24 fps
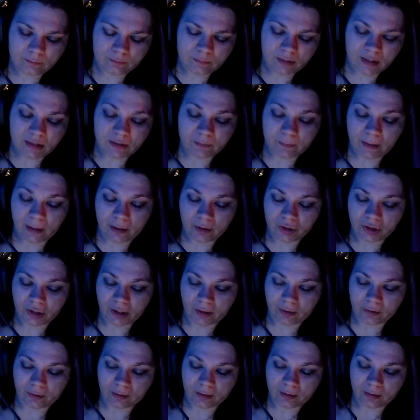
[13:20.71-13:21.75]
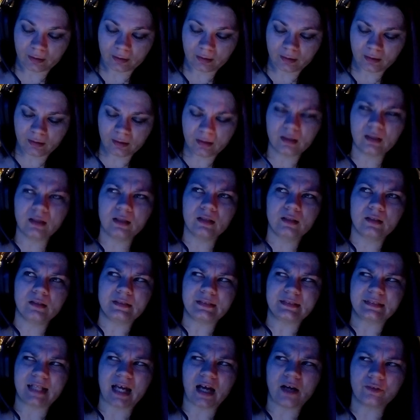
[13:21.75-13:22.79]
His mare shuddered.
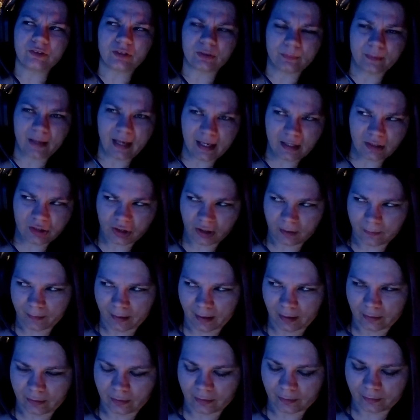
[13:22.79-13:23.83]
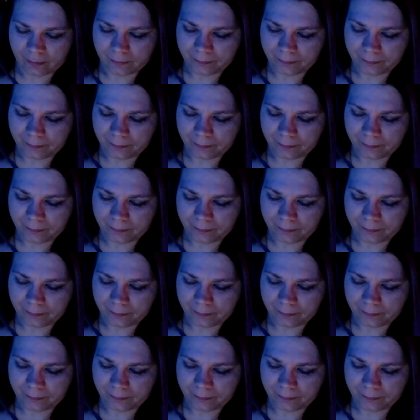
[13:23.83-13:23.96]
"Scout to range, Commander."